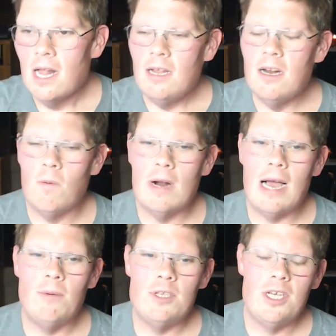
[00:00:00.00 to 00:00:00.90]
You know, when
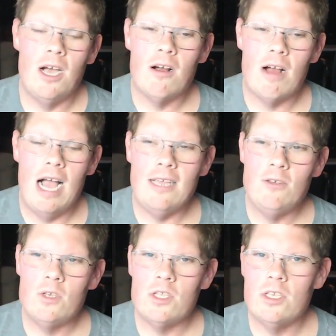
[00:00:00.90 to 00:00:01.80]
I was younger, I
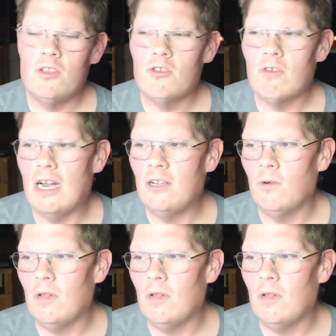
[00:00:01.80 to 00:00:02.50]
used to try to do